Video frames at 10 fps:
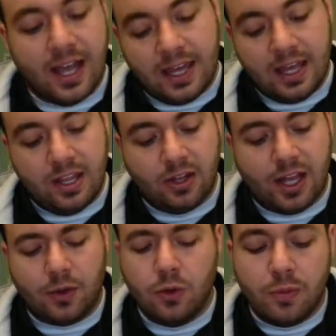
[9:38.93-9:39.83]
and then they're
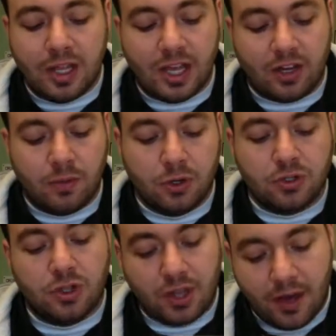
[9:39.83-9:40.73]
like, who made that
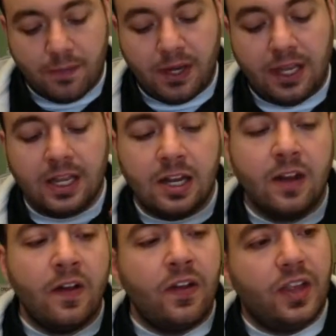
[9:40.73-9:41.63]
commercial? The company. And then
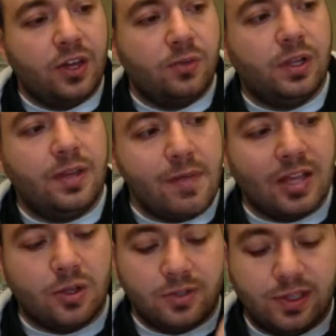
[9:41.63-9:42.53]
they could really
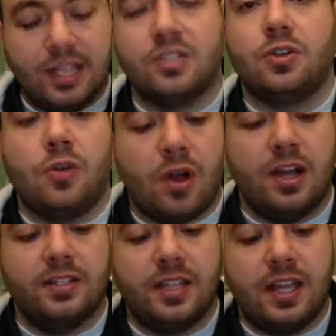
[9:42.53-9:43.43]
make those links
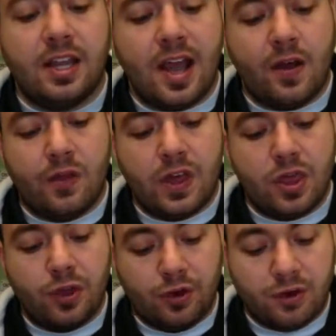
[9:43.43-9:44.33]
across, and then how
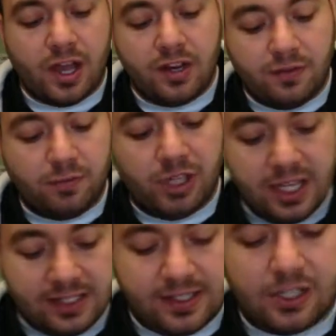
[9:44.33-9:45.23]
that they're kind of
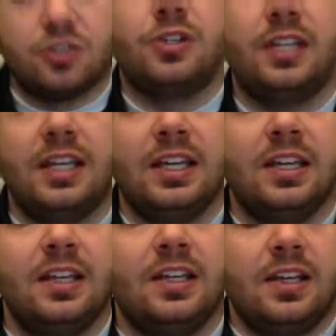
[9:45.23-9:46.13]
placed centrally.
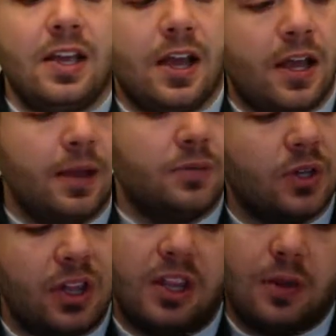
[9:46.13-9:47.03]

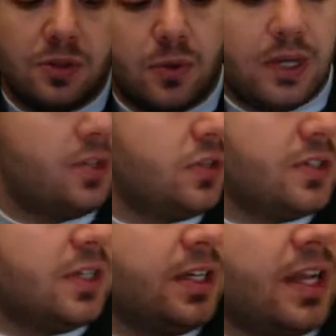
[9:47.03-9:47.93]
So I thought that was quite
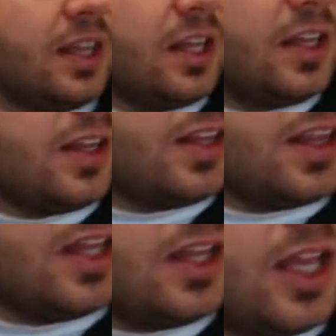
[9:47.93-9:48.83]
interesting, and I think
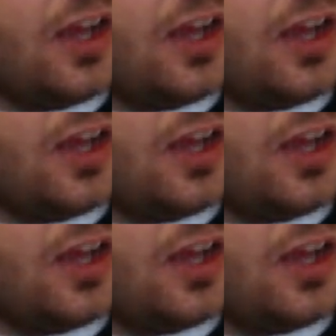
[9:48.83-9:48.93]
they